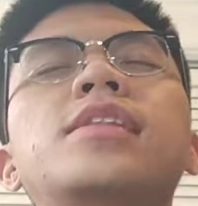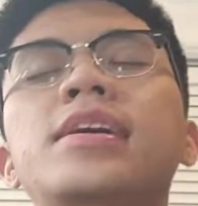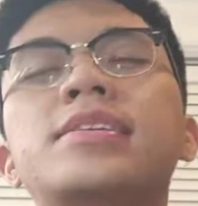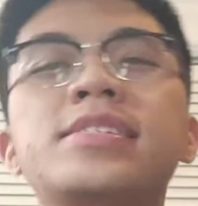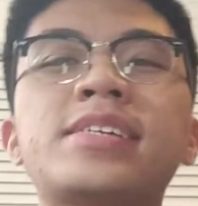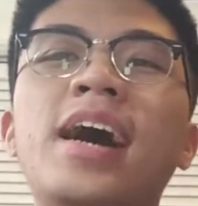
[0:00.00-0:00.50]

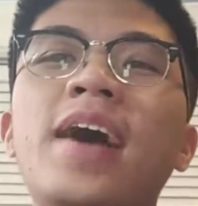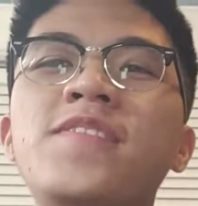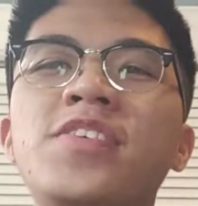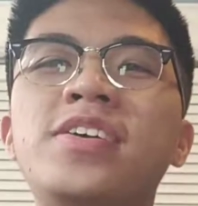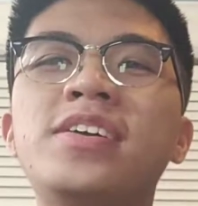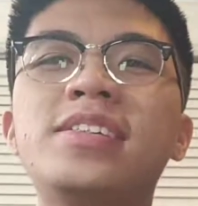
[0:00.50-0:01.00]
This time
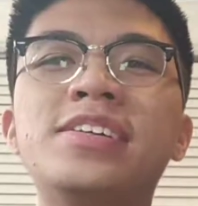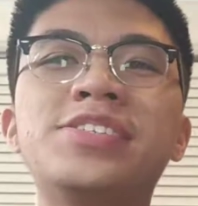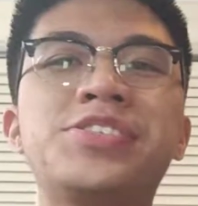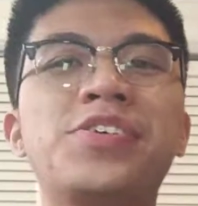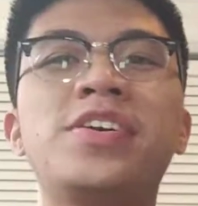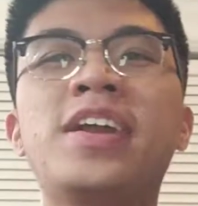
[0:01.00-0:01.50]
you're in a
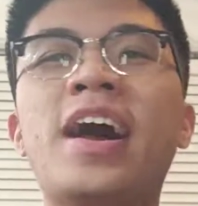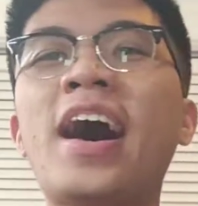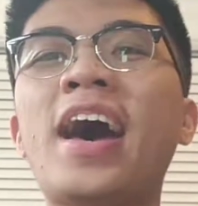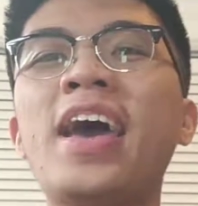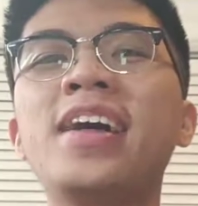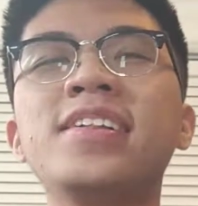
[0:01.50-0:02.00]
deserted
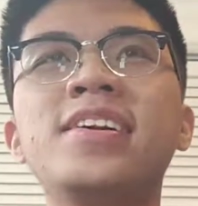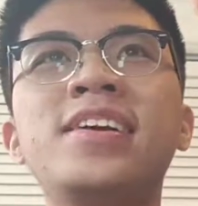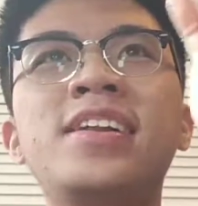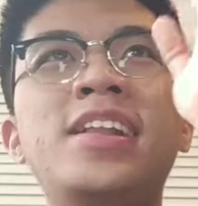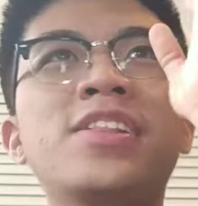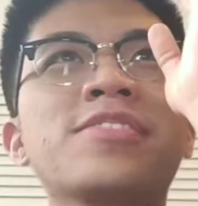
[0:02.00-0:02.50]

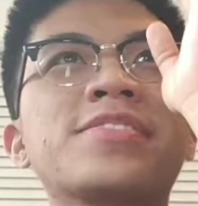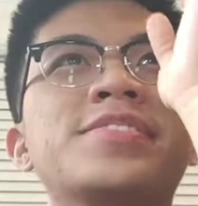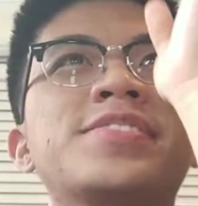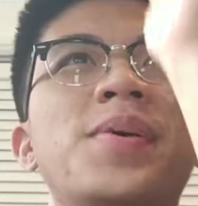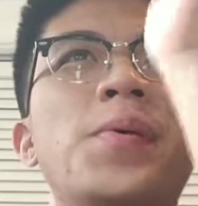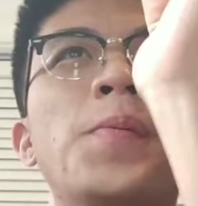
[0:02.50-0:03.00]
island. It looks
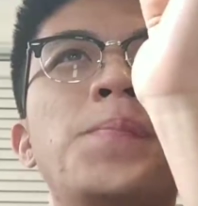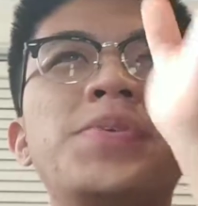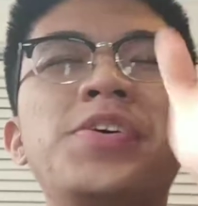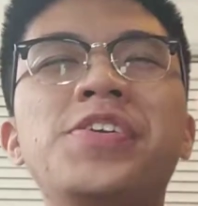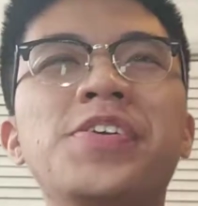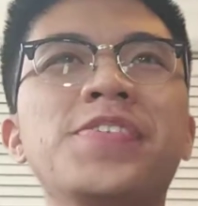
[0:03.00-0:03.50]
so
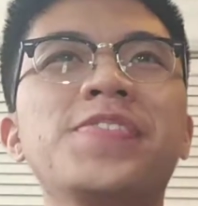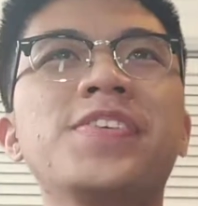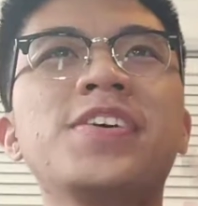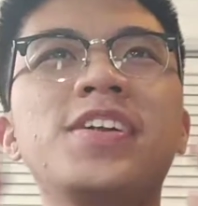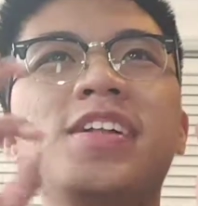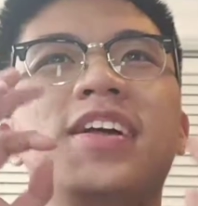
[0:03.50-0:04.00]

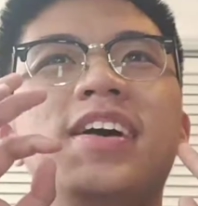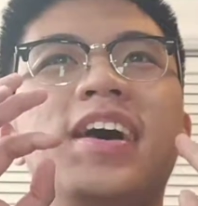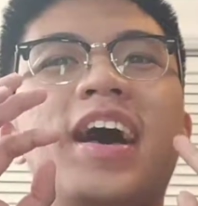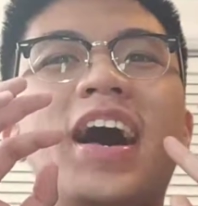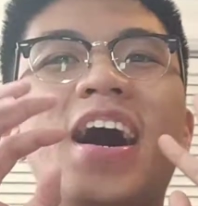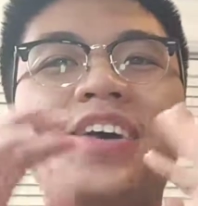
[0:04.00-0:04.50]
beautiful.
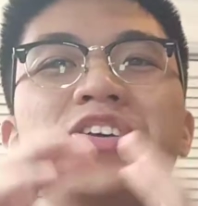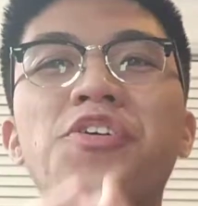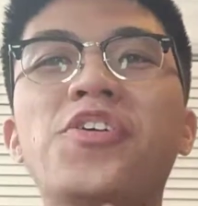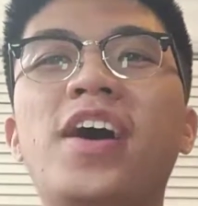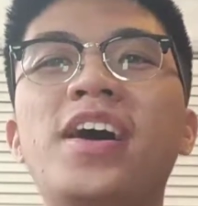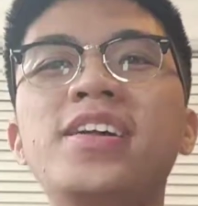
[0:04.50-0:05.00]

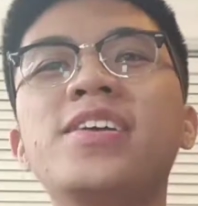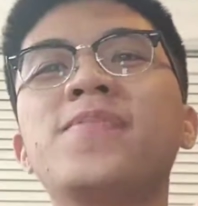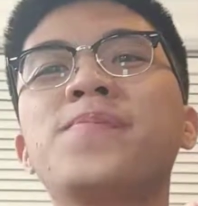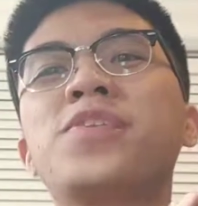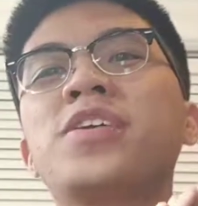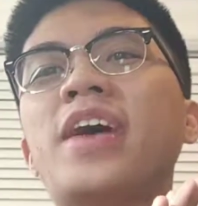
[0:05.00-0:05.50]
You currently
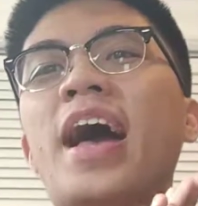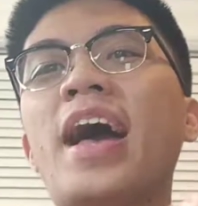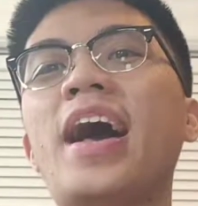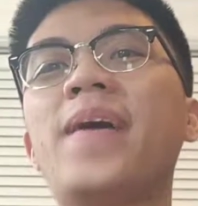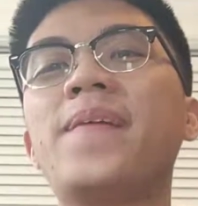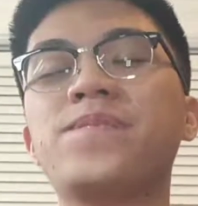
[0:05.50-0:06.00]
can put,
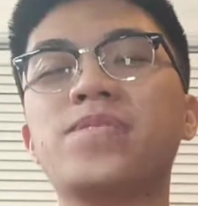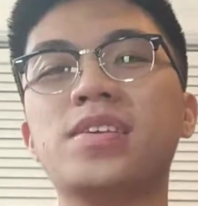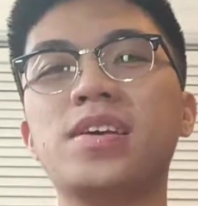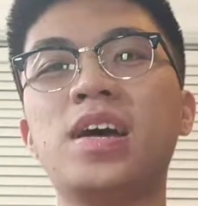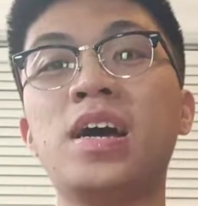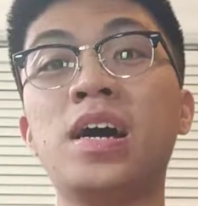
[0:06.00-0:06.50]

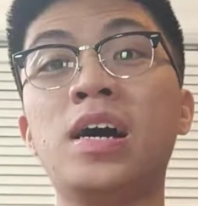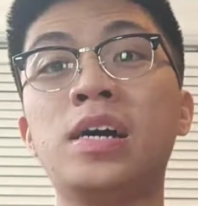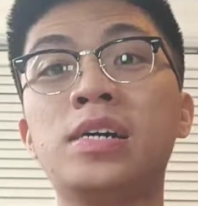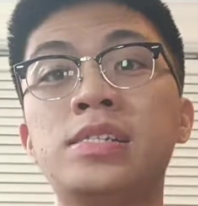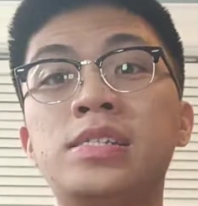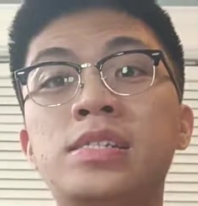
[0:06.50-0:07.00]

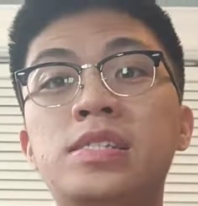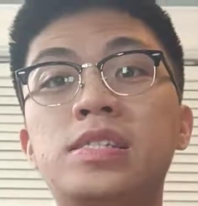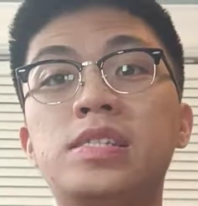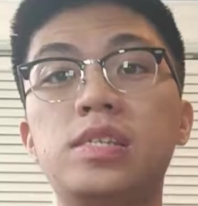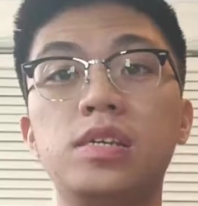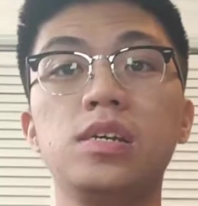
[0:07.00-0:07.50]

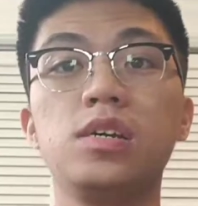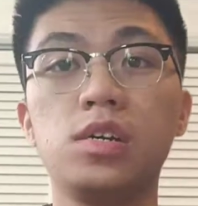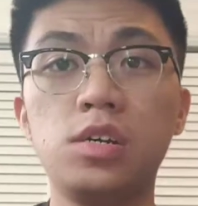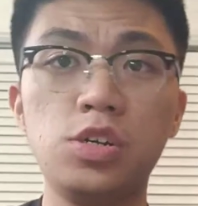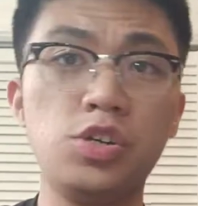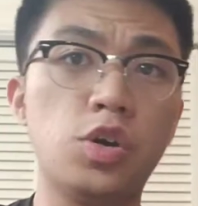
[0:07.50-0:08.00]

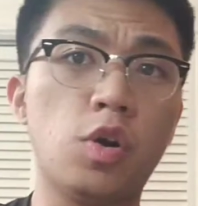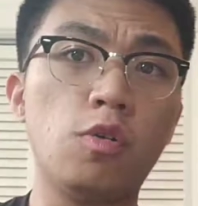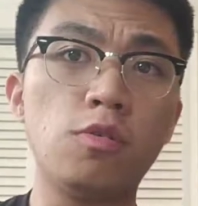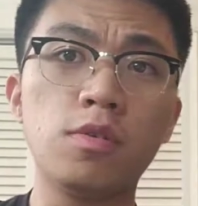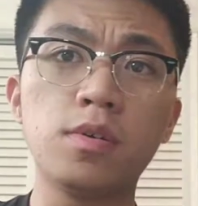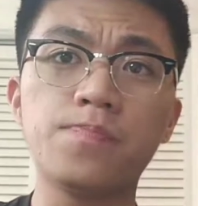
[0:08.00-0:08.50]
you
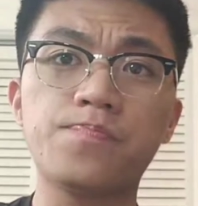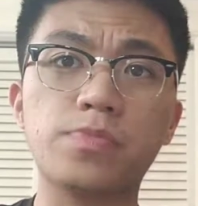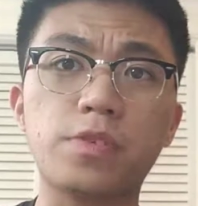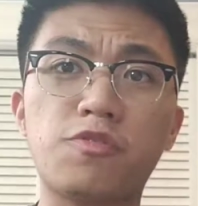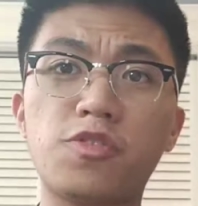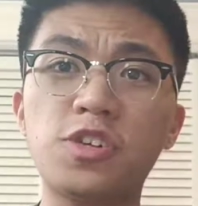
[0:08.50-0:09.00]
know,
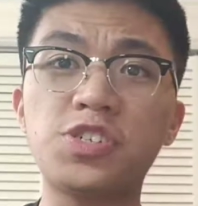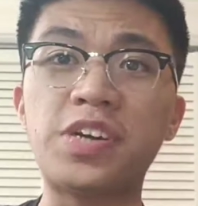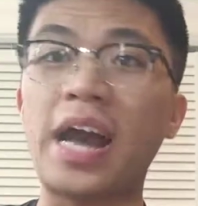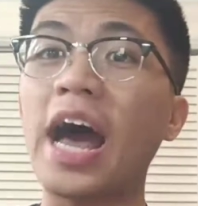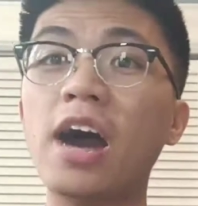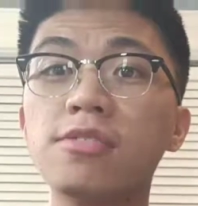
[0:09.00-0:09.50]

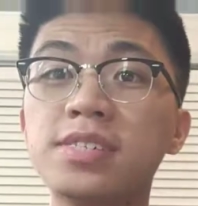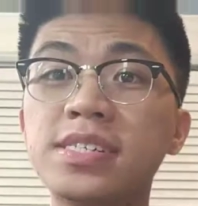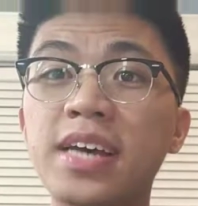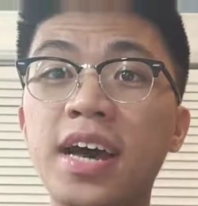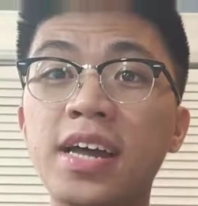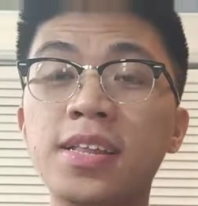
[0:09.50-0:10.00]
furniture
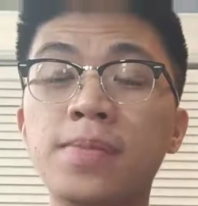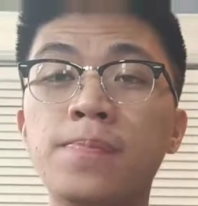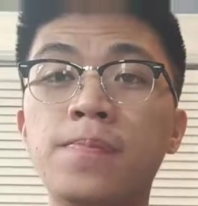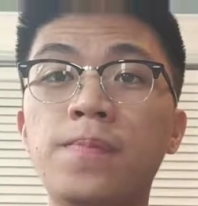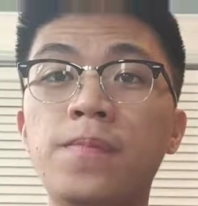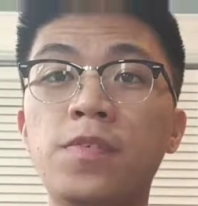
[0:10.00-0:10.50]
outside of
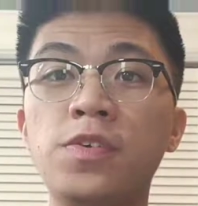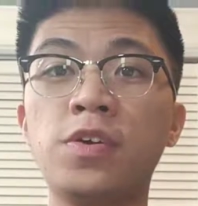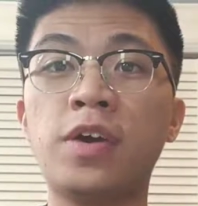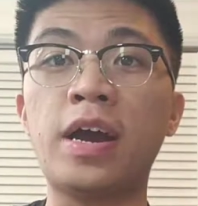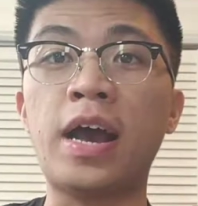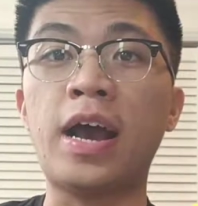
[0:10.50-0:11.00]

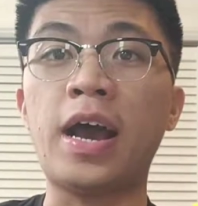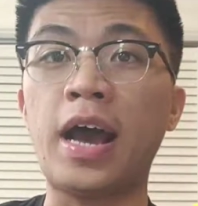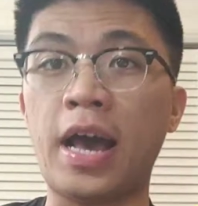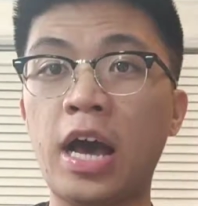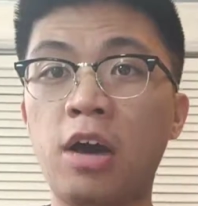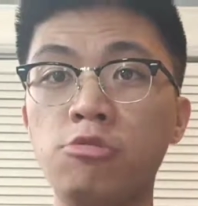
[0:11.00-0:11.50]
your
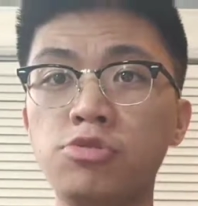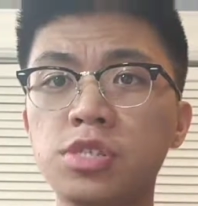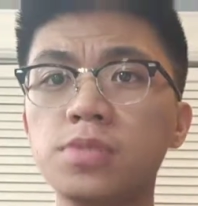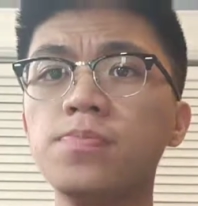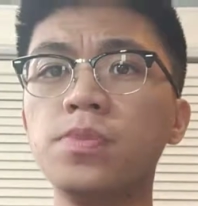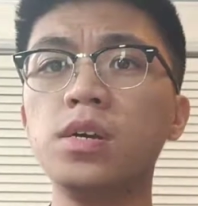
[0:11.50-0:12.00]

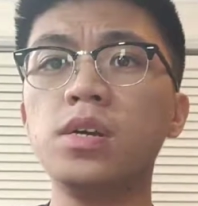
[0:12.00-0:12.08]
house.